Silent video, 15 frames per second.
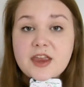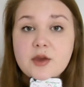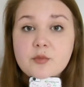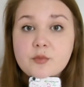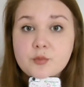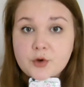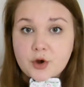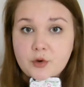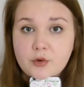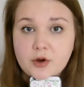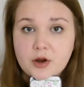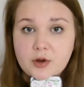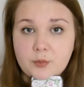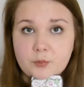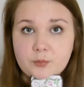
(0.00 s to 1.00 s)
I think it was
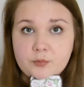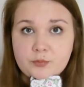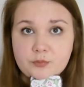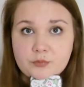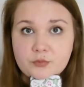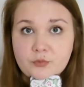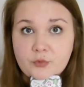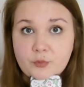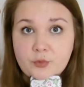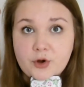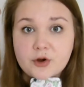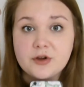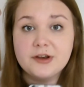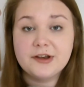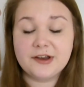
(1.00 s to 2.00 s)
Brogan,
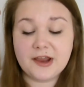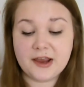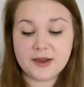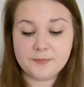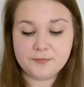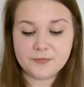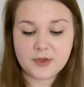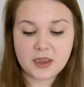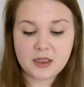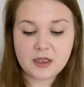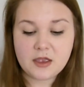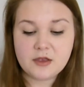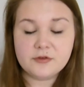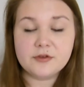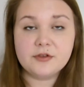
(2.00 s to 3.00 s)
from Brogan Tate.
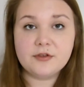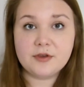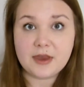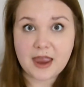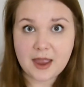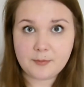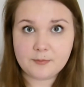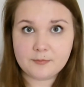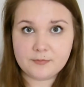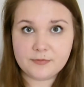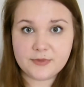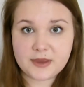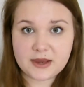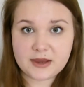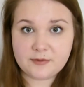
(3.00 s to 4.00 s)
So the app,
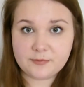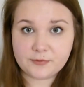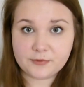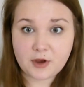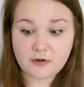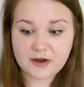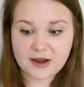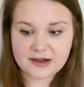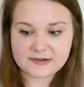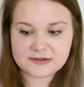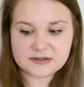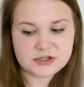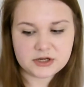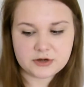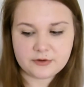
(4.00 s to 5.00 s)
the story I
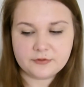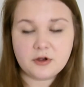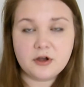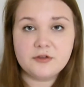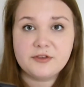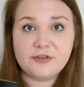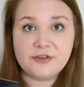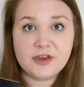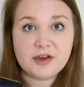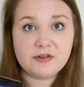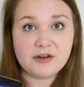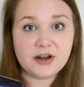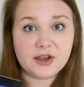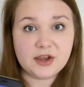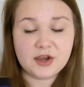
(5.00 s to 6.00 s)
listened to is called The
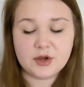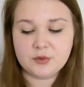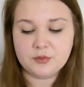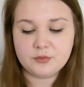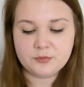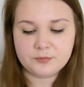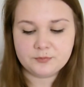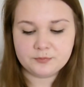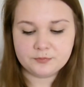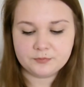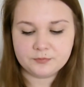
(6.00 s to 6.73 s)
Secret Lagoon.